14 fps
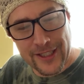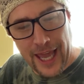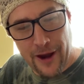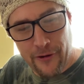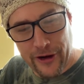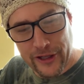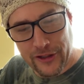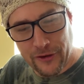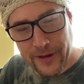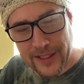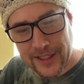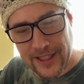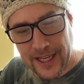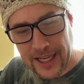
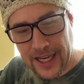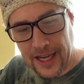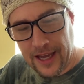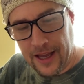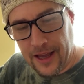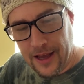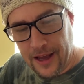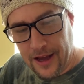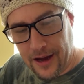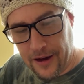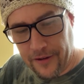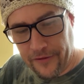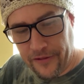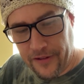characteristic
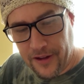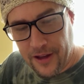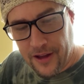of